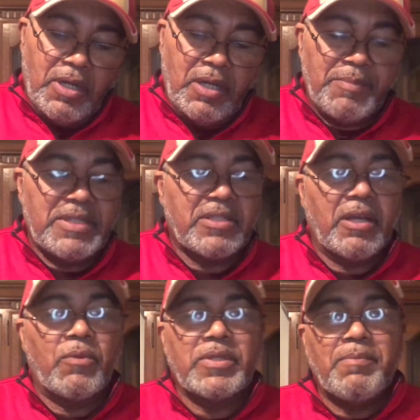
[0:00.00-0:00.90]
uh, be
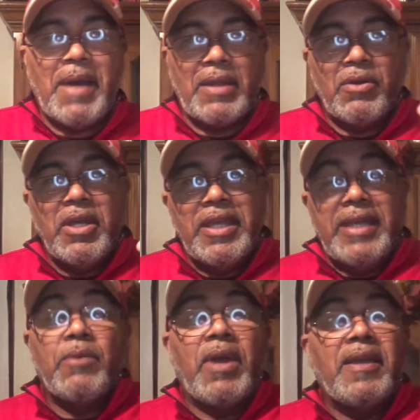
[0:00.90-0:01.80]
stuck with the bottle.
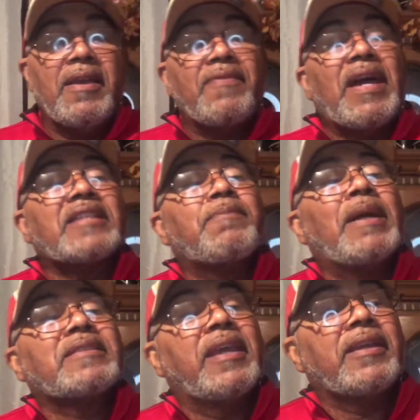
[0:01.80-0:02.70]
Anyway, that's
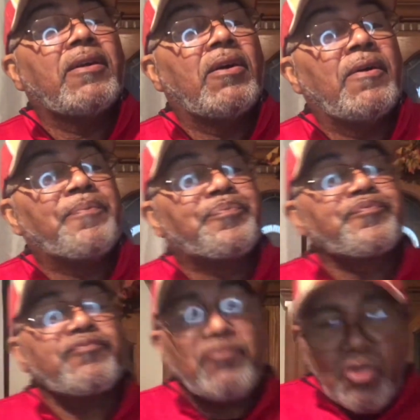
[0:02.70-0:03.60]
my take on
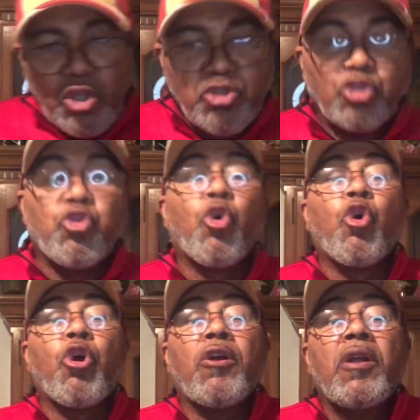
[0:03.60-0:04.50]

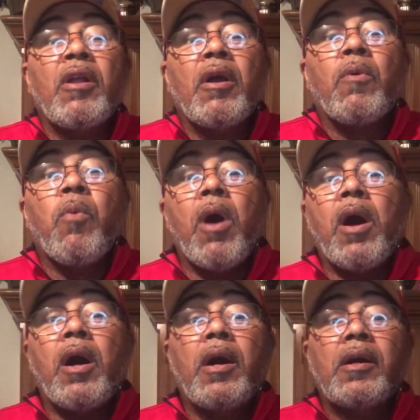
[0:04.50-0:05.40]
Sator
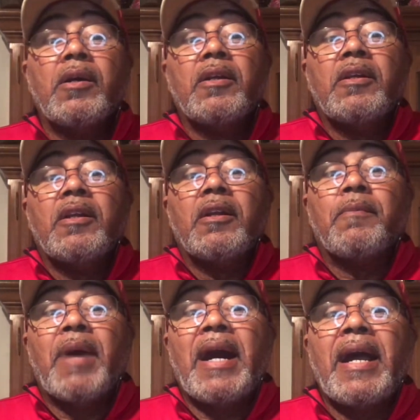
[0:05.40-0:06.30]
Wa
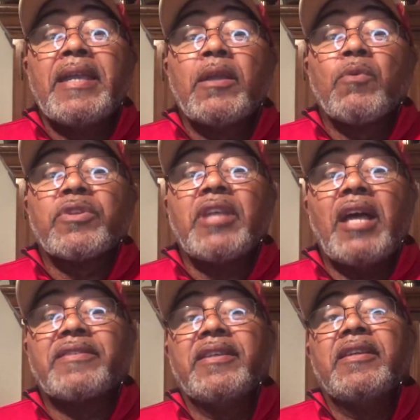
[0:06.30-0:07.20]
by
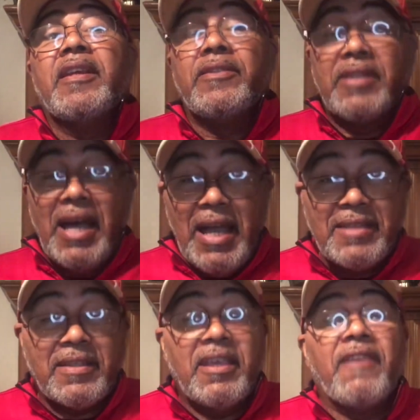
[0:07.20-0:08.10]
Rasasi. You guys,
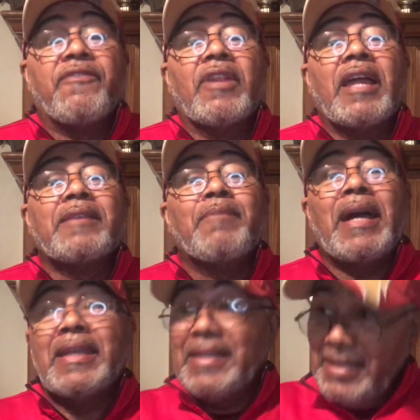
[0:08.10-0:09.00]
if you like my,